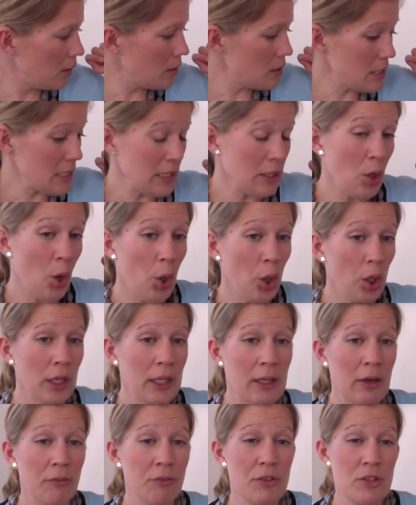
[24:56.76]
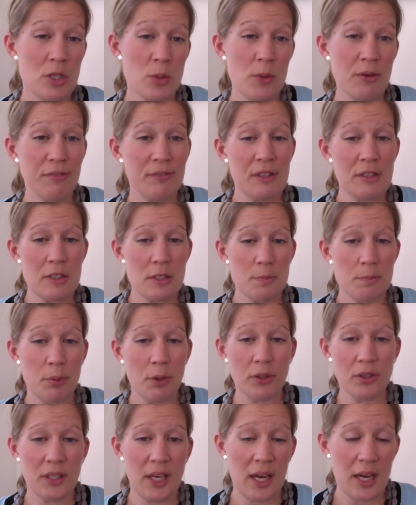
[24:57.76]
then Holly of the Swift Knit
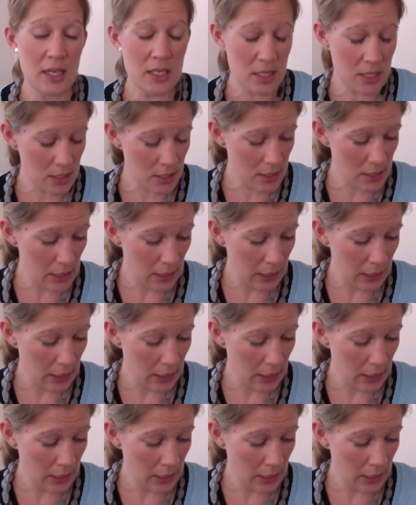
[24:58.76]
podcast